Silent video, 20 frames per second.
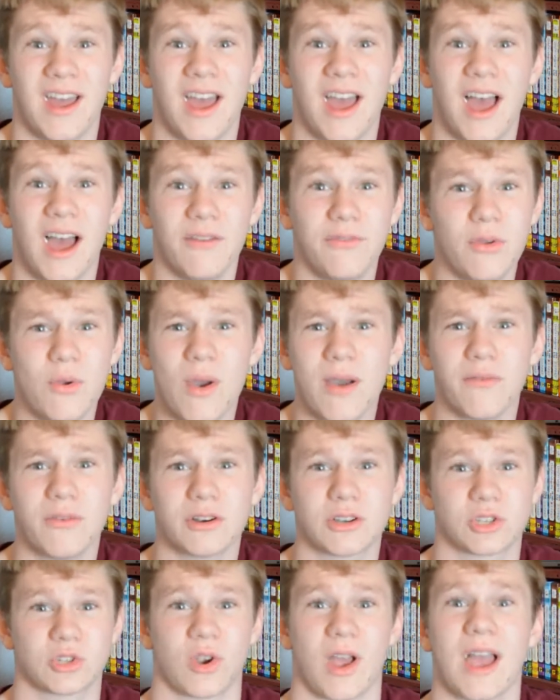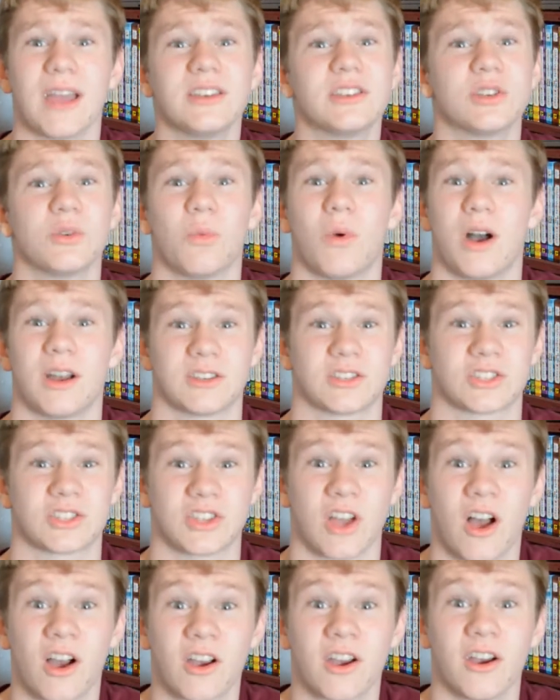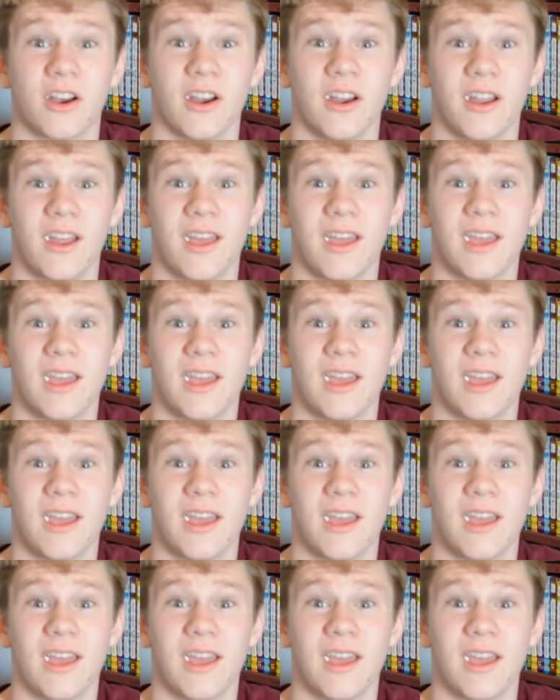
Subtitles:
Have you ever tried to watch soccer?